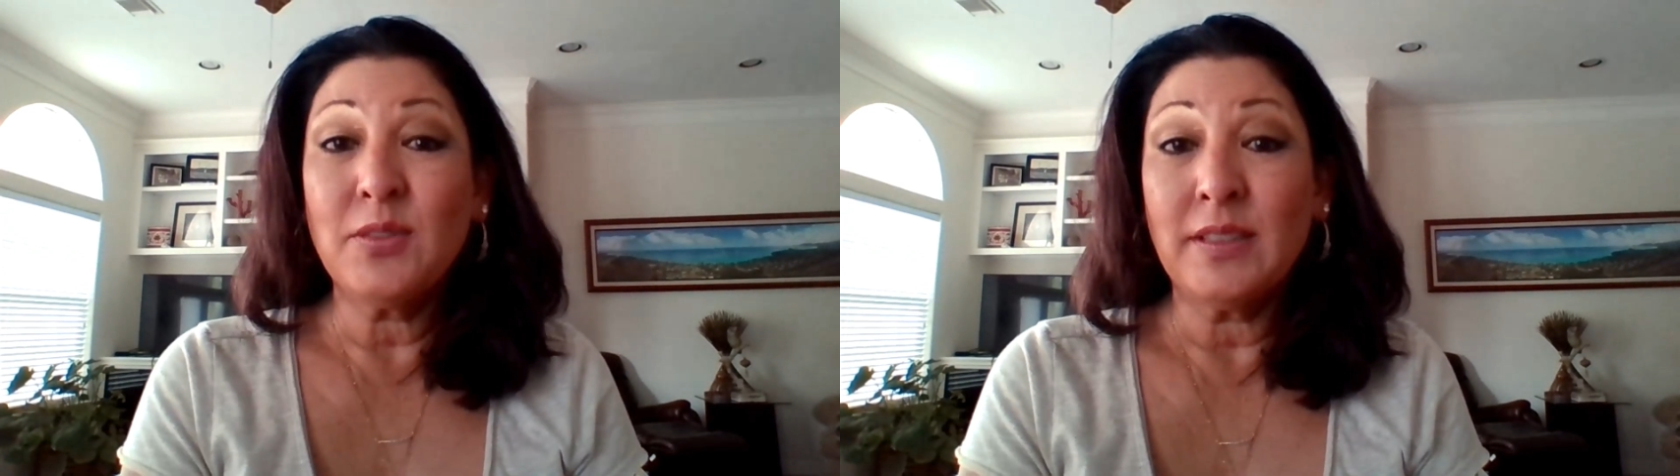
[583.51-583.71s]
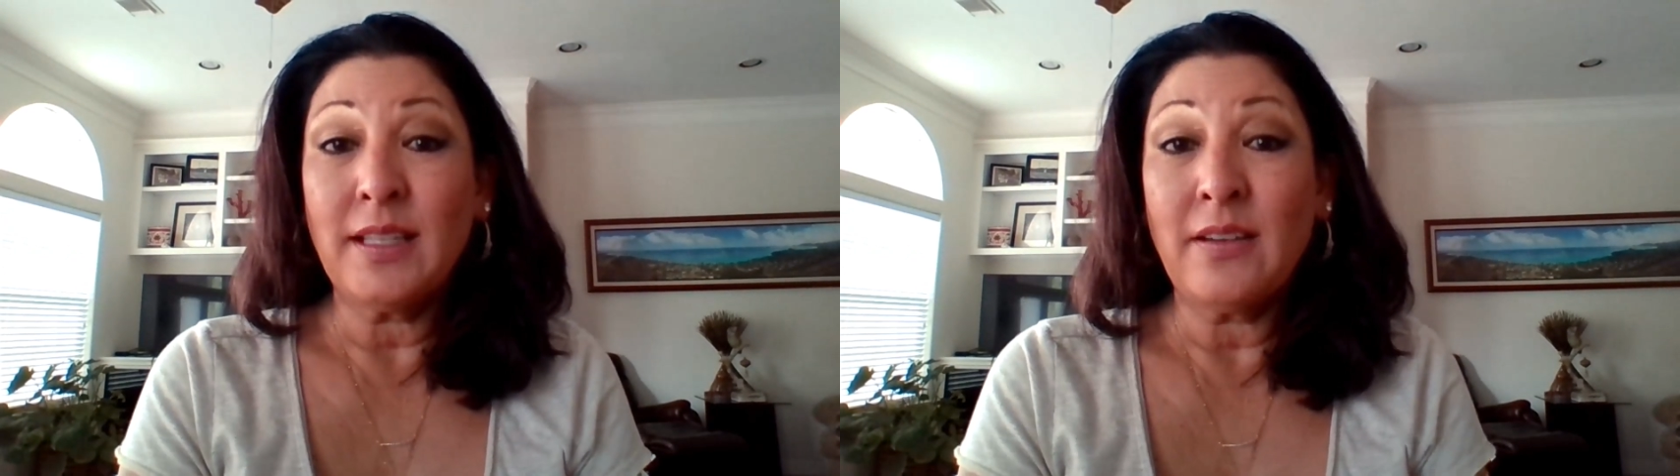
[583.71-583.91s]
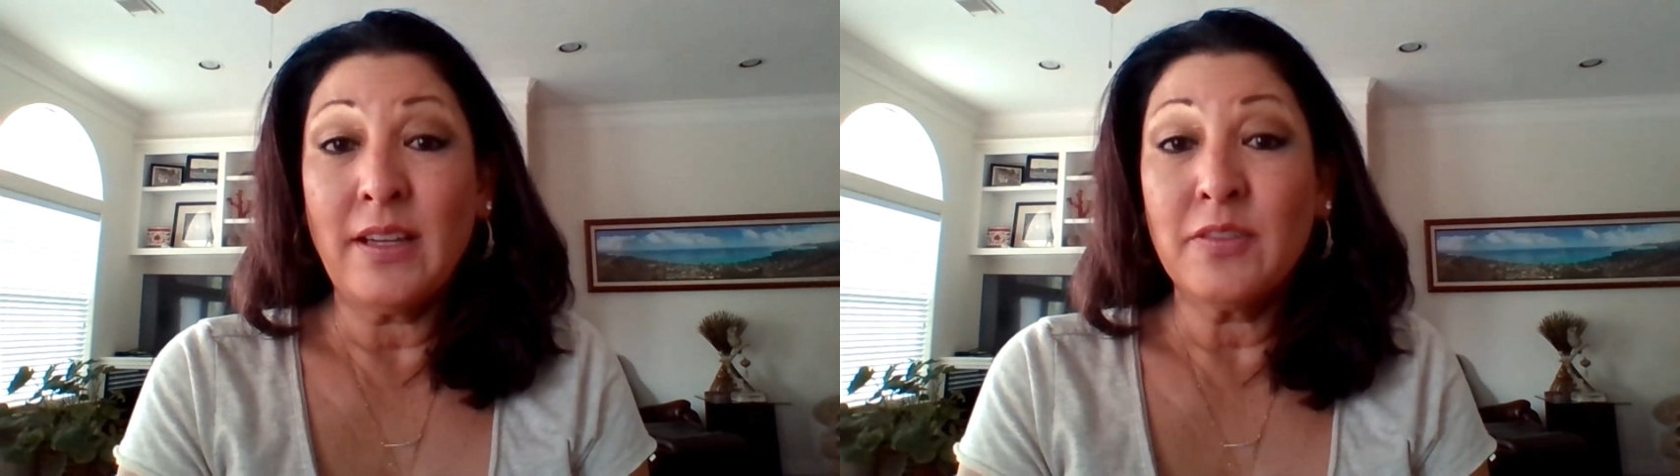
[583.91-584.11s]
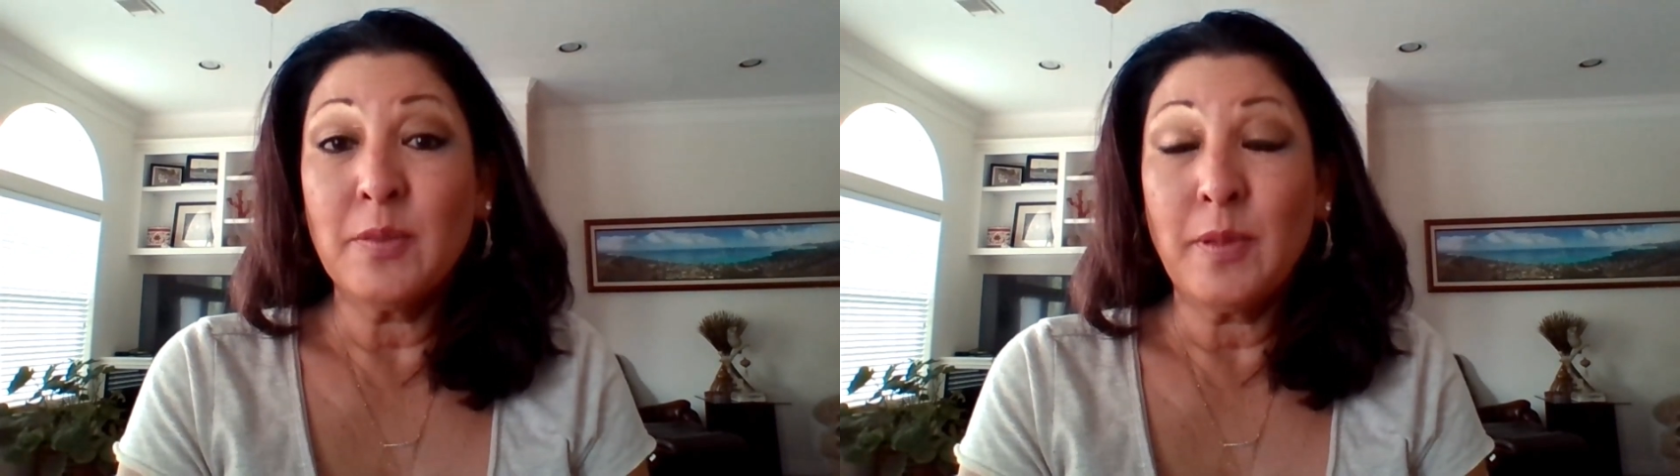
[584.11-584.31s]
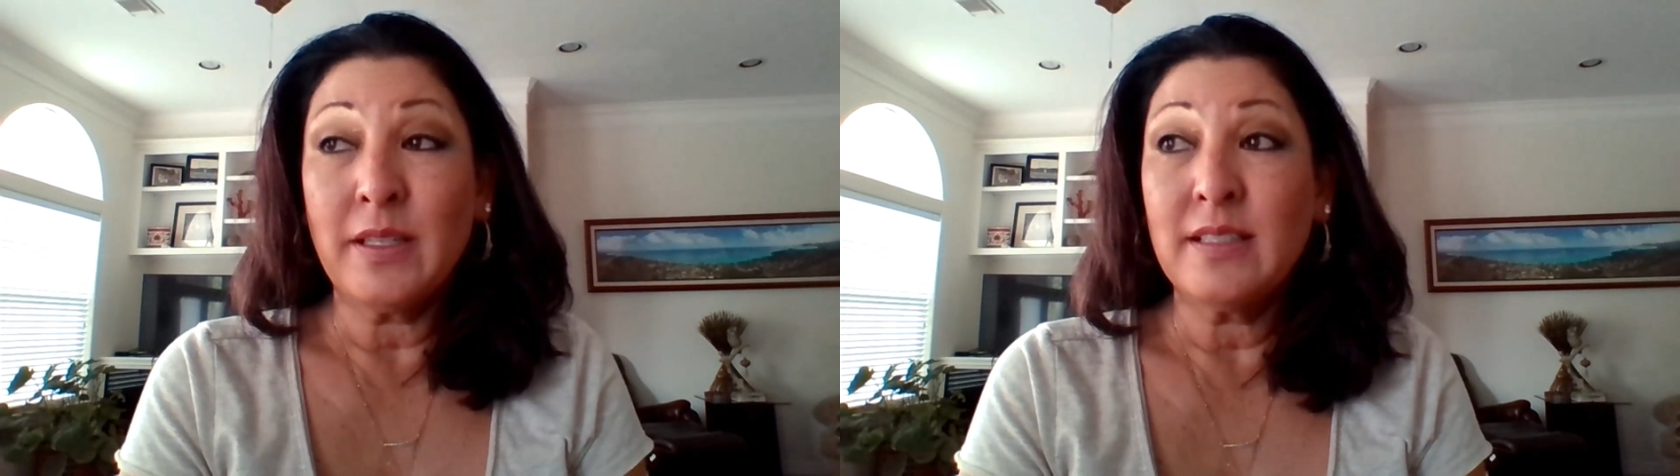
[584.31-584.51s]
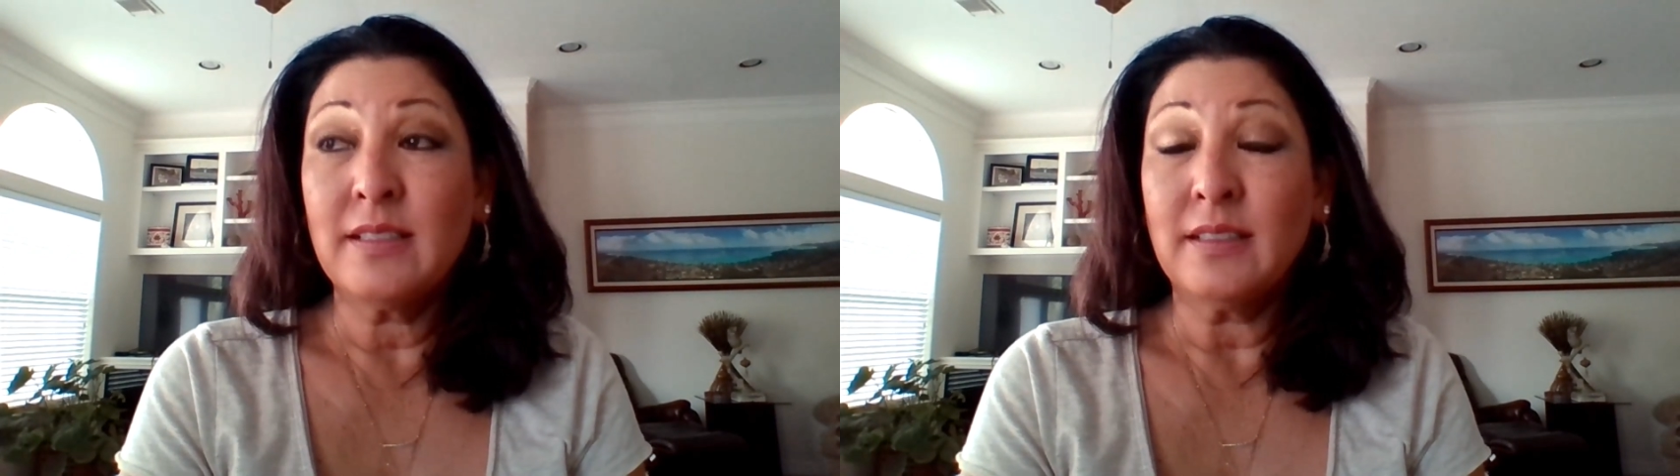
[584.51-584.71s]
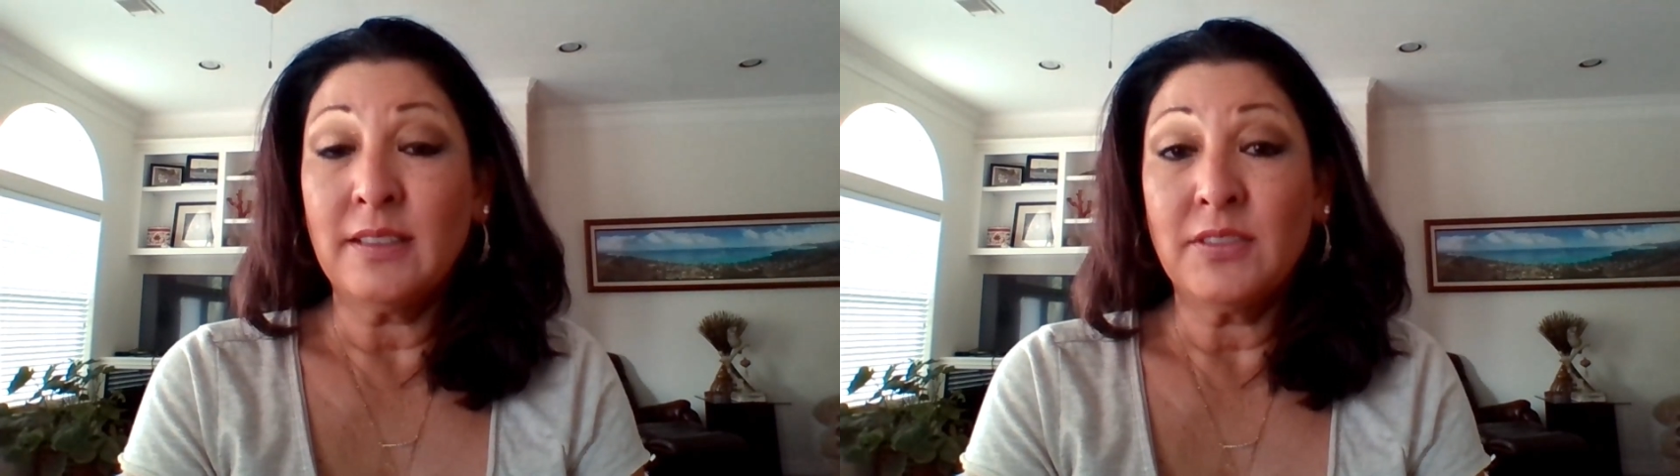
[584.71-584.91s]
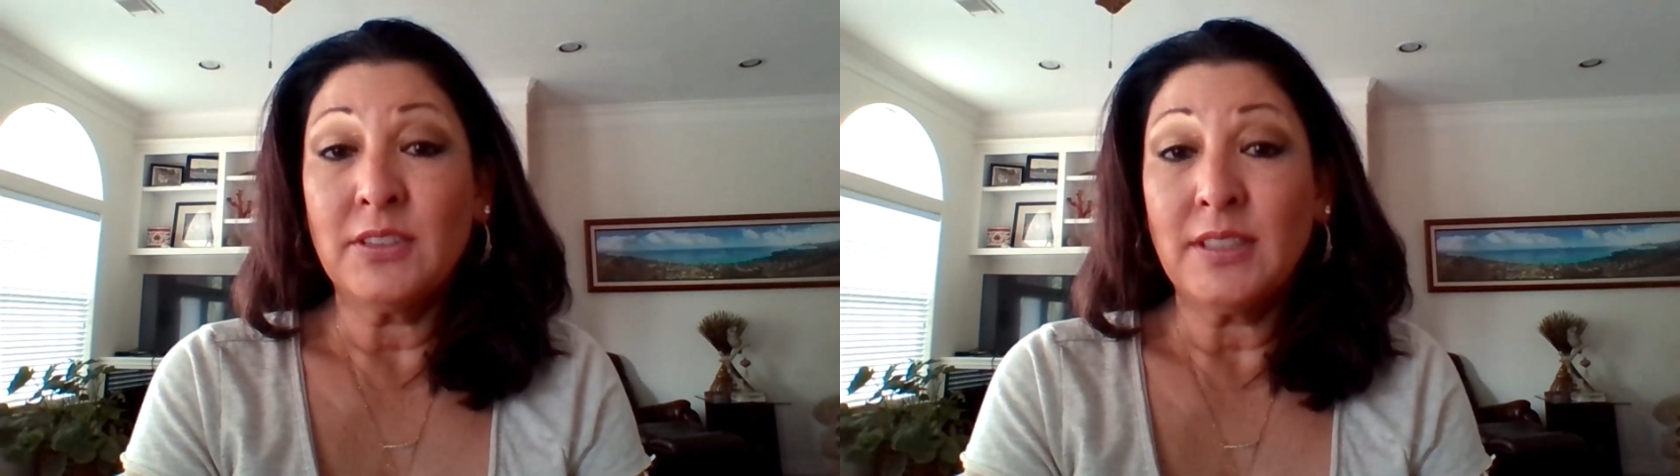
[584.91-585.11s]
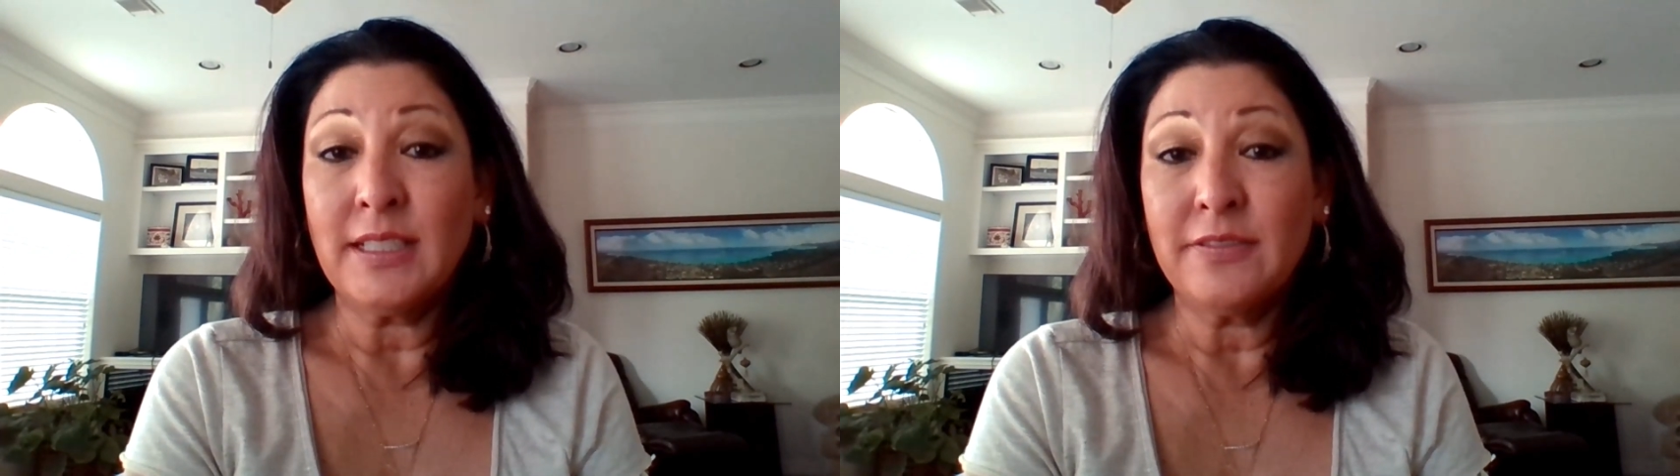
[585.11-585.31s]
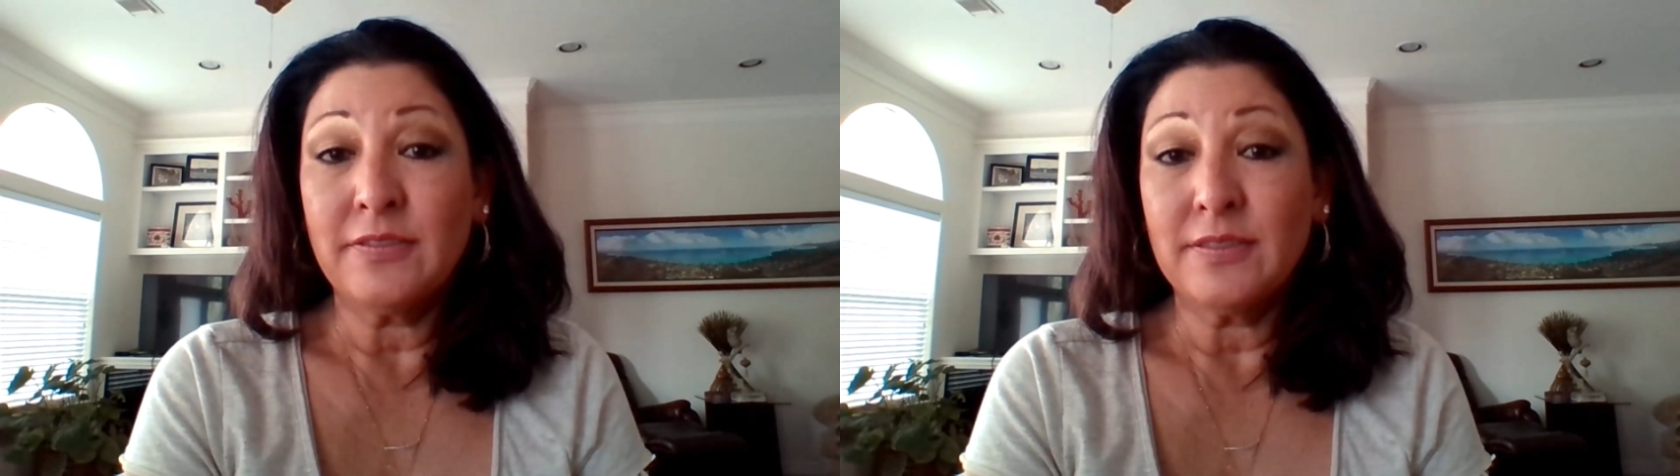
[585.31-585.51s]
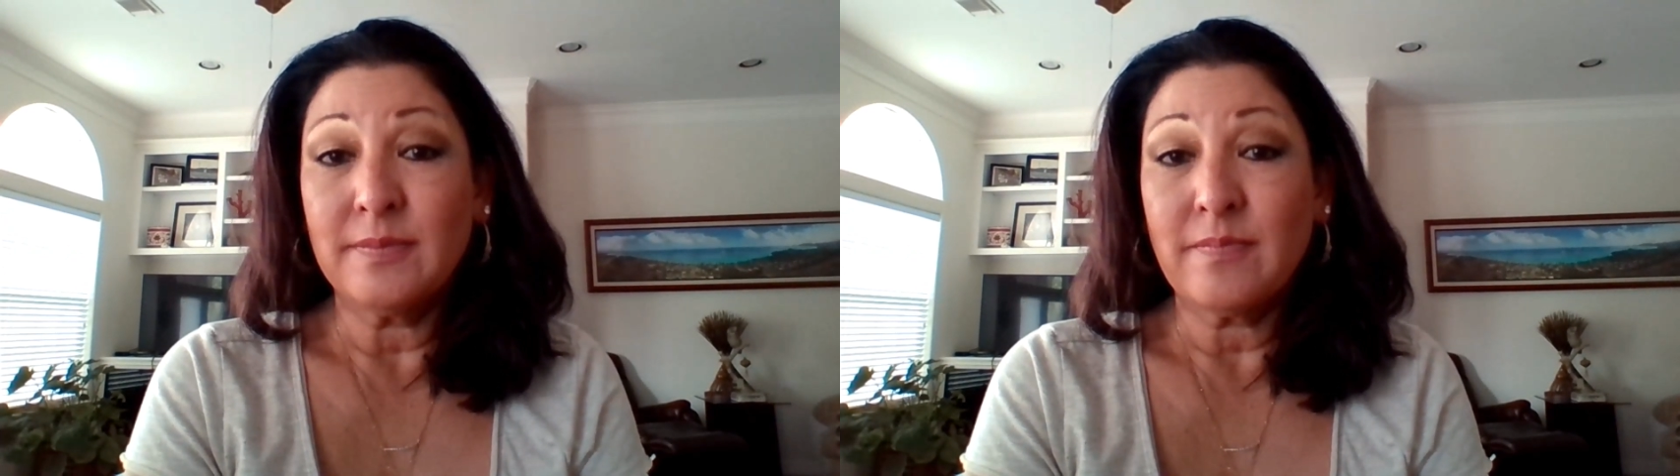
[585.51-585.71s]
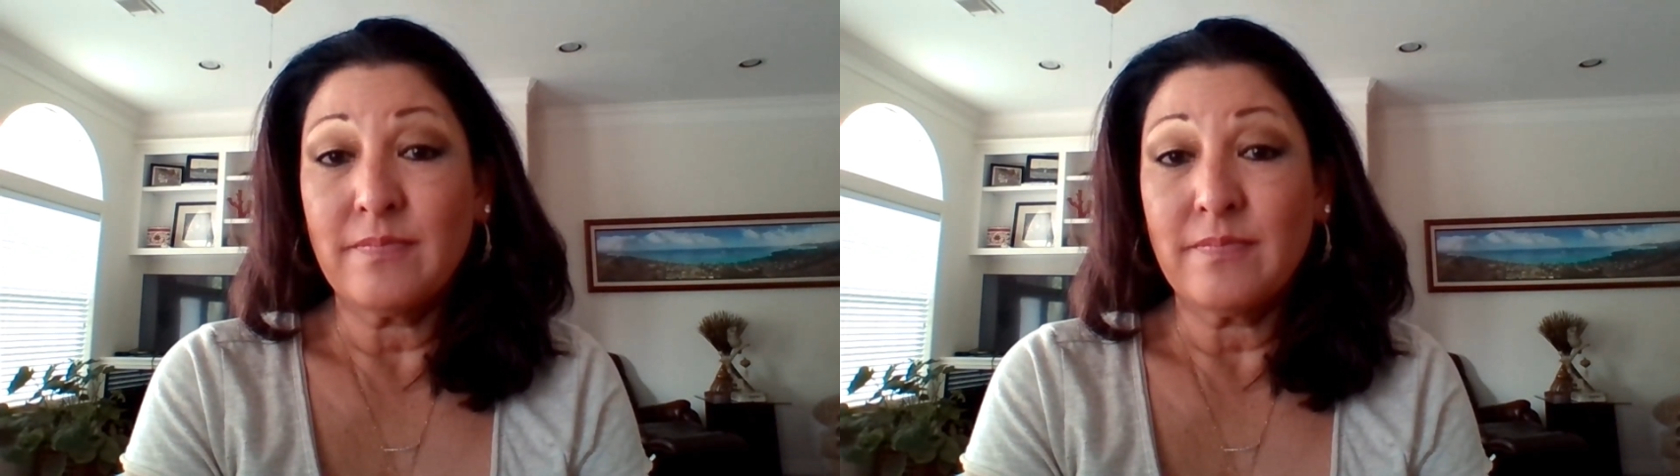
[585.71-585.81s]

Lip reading: to allow everybody to live their life,